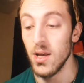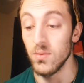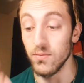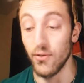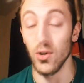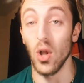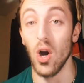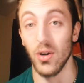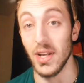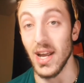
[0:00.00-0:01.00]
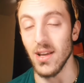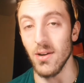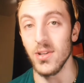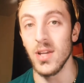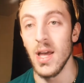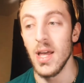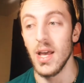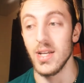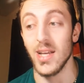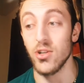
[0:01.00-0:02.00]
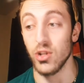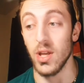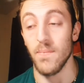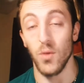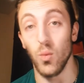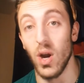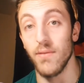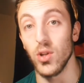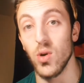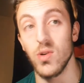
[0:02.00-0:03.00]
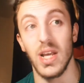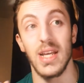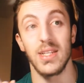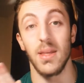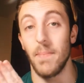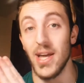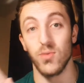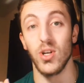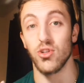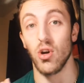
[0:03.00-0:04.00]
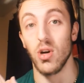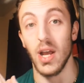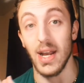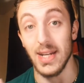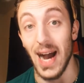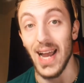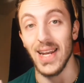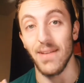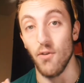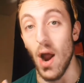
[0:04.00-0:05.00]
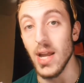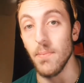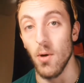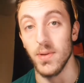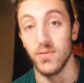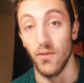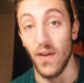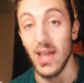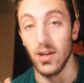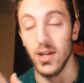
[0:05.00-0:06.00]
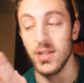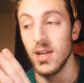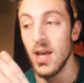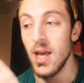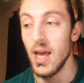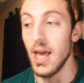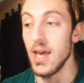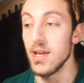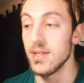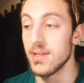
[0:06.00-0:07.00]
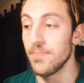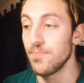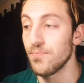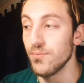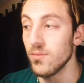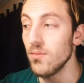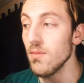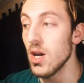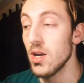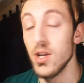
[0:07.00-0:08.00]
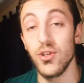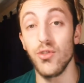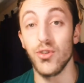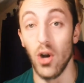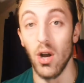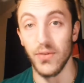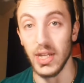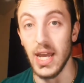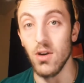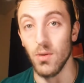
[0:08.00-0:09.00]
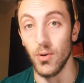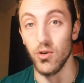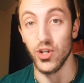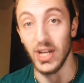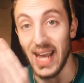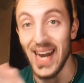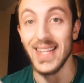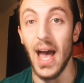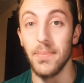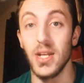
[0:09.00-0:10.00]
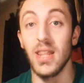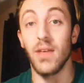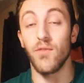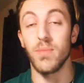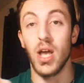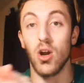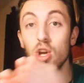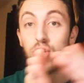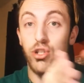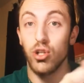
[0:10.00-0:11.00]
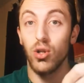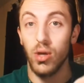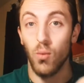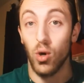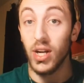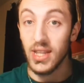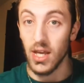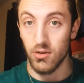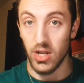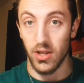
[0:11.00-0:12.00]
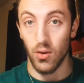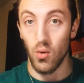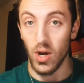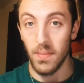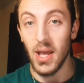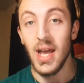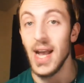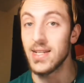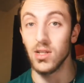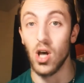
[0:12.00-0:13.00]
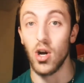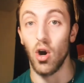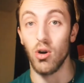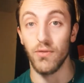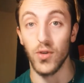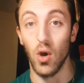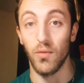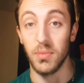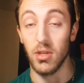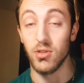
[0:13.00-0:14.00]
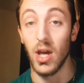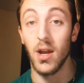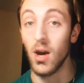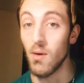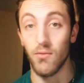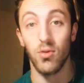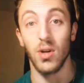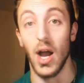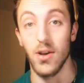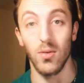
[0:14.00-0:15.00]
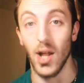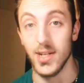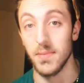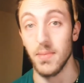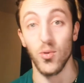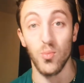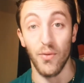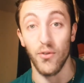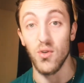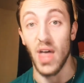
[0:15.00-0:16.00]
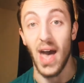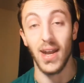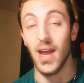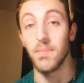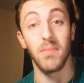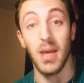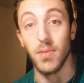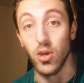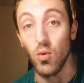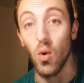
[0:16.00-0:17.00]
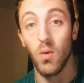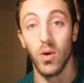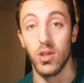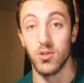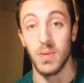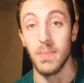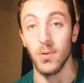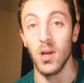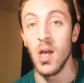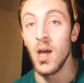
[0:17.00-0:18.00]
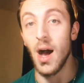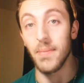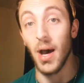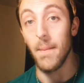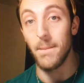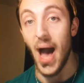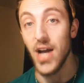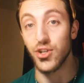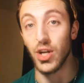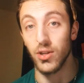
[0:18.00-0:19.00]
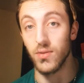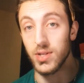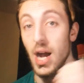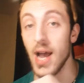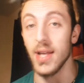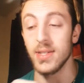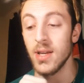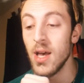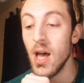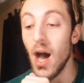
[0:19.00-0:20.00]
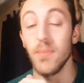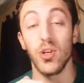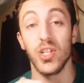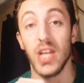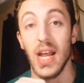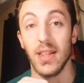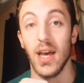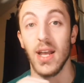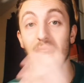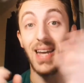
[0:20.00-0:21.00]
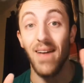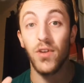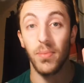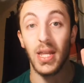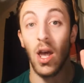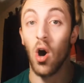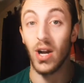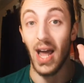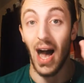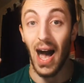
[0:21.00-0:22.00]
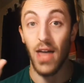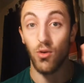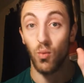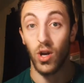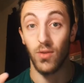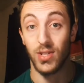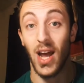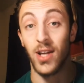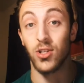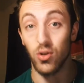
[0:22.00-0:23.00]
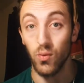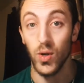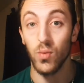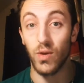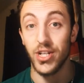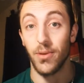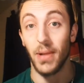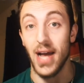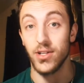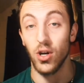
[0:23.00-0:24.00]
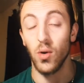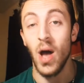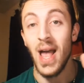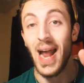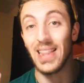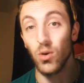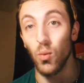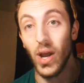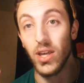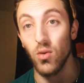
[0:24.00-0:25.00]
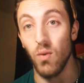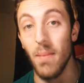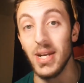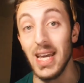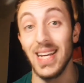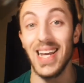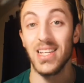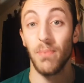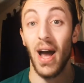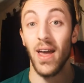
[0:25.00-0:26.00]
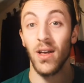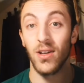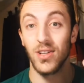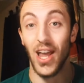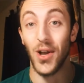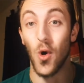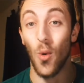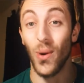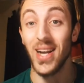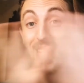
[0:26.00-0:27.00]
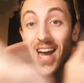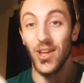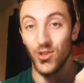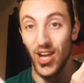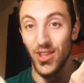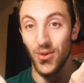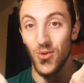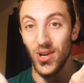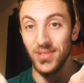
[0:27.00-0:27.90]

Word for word: for longer than eight years, essentially what I've learned is the best way to start a diet for any purpose for fat loss is to start off with a keto approach, get adapted, and then from there, slowly working the other side of the coin. It's a lot harder if you go from the other side. However, I know lots of people who prefer that, and maybe you are one of those people. I'm not bashing those diets. I'm just saying that inevitably, on either one of those diets, you will reach a plateau, and the way you remedy it is by incorporating the other side of the coin.